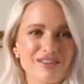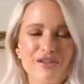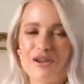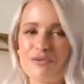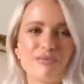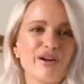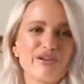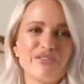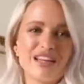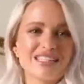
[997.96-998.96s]
So I thought it'd be
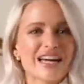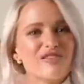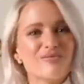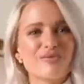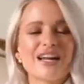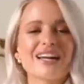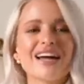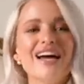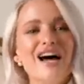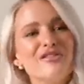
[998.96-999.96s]
perfect to kind of
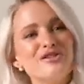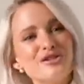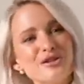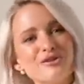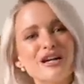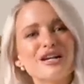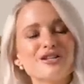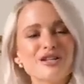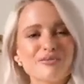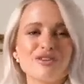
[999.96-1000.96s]
bring the jewellery
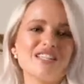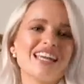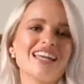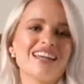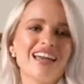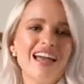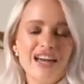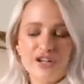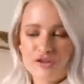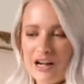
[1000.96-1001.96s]
to the boutique,
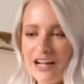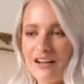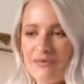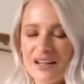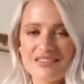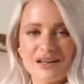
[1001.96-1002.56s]
try on my